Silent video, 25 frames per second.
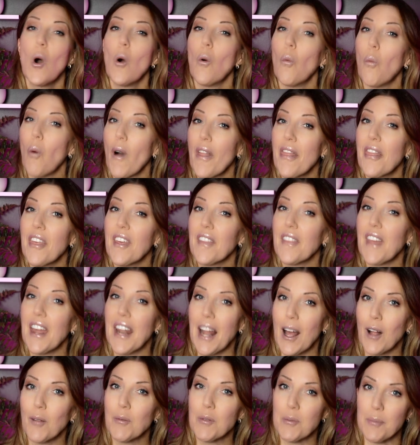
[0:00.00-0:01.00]
One thing that
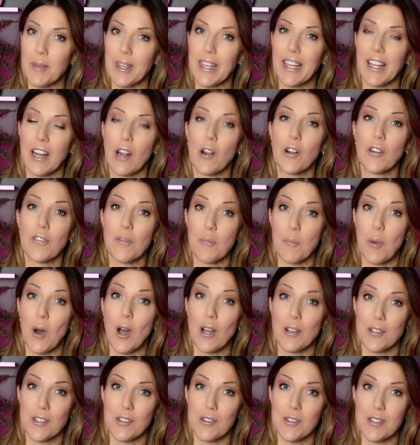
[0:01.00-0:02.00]
helped me get out of
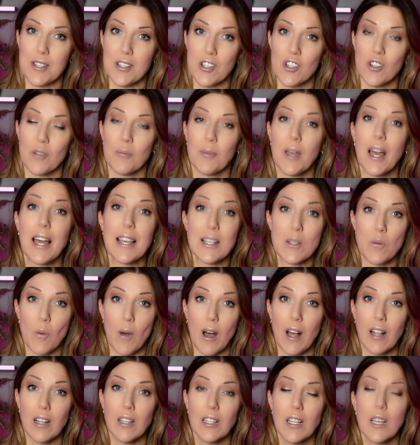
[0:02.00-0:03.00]
imposter syndrome as
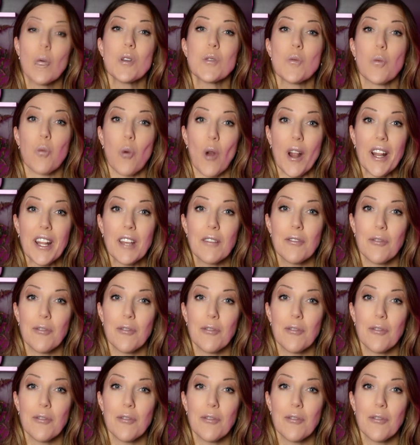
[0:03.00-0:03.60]
well was running